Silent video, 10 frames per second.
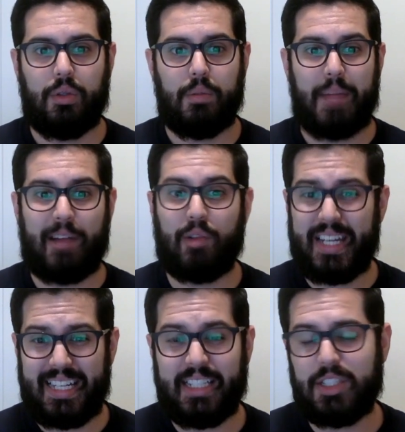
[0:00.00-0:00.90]
By
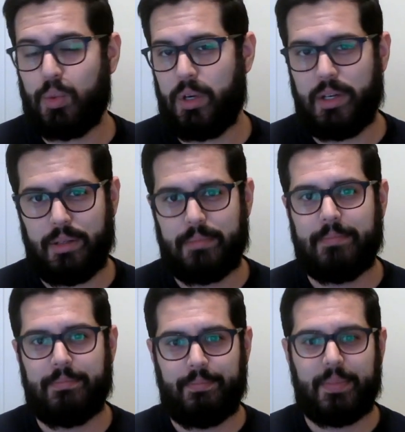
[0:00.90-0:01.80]
reading his word.
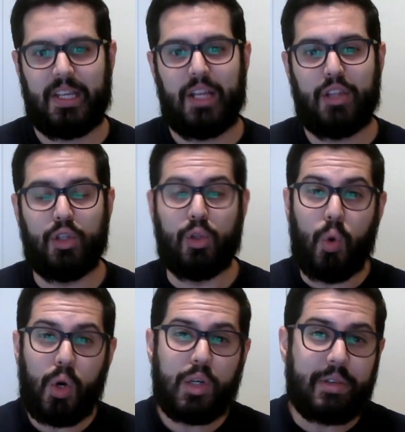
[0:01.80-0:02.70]
The
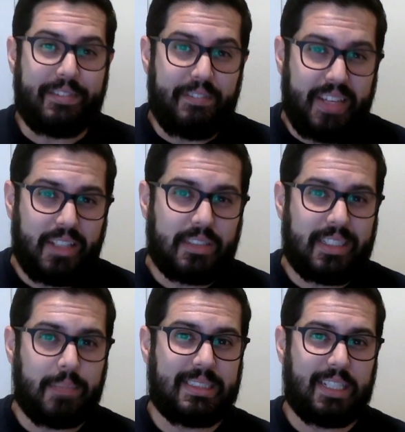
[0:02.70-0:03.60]
Lord reveals
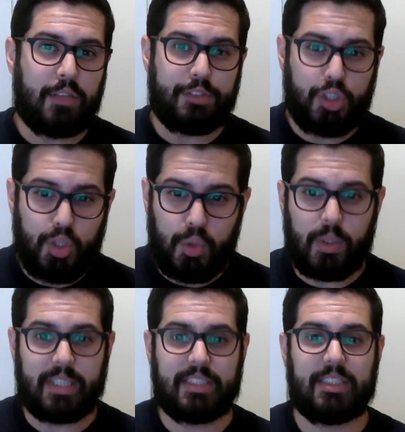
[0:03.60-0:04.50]
himself to
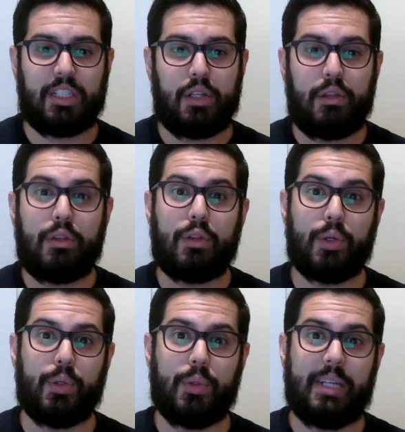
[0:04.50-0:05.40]
us
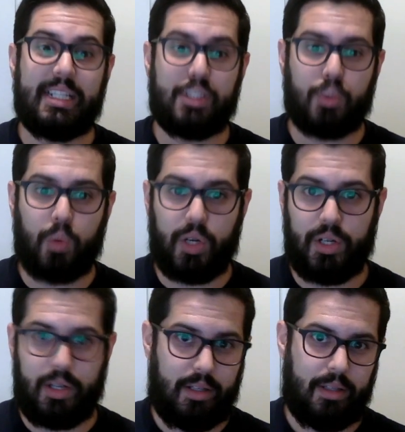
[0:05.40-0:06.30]
through his
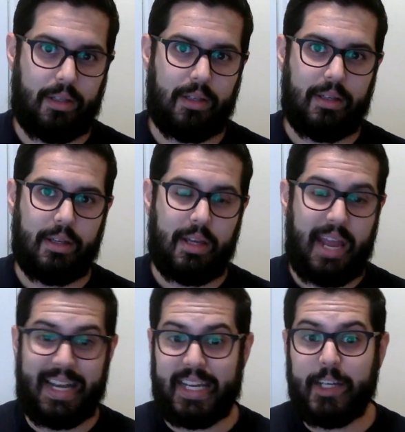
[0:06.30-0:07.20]
word.
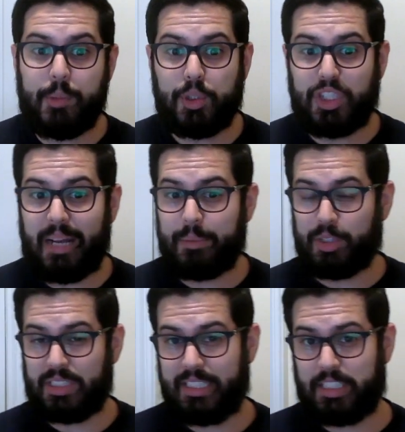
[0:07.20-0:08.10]
In Hebrews chapter
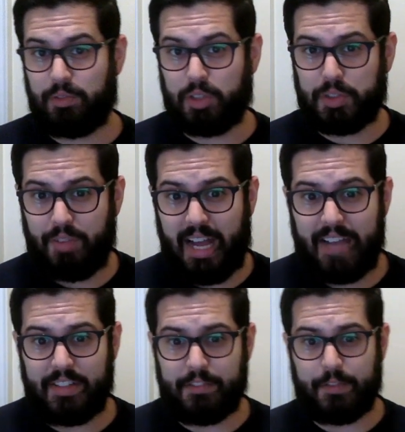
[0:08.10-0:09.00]
6, verse
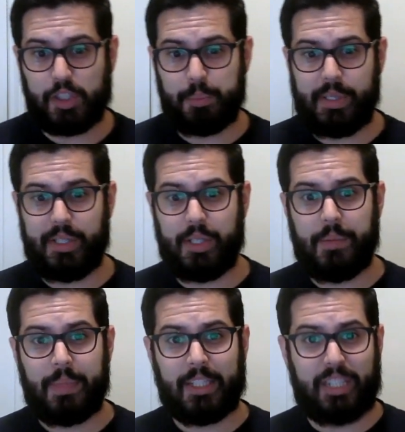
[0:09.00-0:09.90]
5, and in 1 Peter
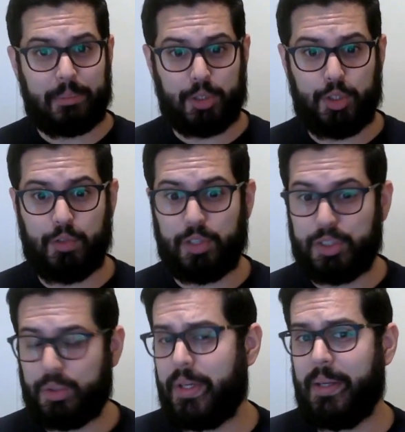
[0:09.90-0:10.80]
chapter 2, verse
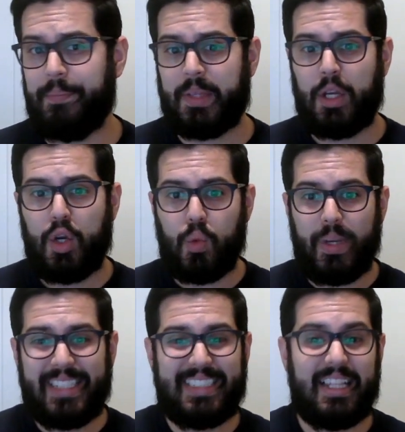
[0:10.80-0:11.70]
3,
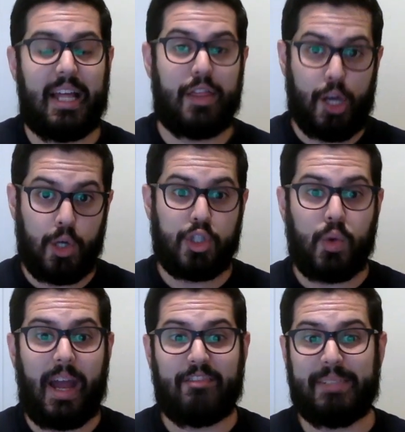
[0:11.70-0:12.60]
we see that those
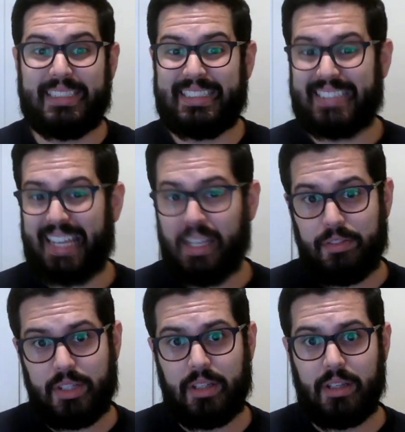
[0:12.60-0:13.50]
who have been saved